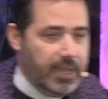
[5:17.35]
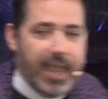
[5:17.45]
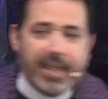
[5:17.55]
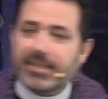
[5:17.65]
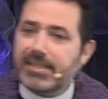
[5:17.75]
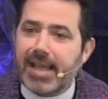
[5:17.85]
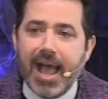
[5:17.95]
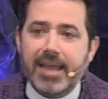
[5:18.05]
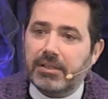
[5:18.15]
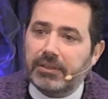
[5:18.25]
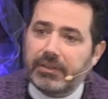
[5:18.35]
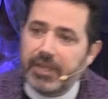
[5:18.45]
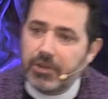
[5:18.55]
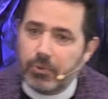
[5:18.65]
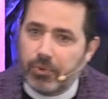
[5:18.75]
It's not a
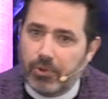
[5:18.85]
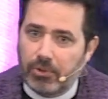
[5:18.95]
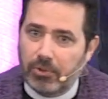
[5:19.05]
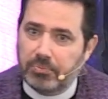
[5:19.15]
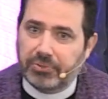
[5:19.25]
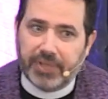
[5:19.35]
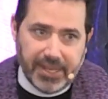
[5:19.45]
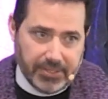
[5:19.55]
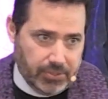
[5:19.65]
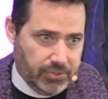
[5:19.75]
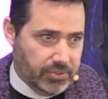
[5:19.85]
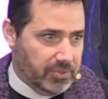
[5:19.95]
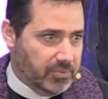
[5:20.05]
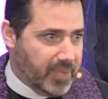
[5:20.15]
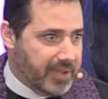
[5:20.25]
literal place,
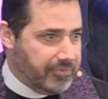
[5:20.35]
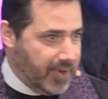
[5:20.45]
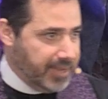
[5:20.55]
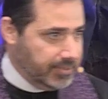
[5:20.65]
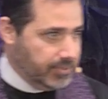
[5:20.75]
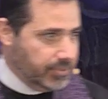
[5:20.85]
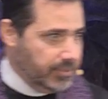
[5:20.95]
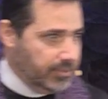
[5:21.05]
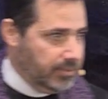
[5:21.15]
my friends.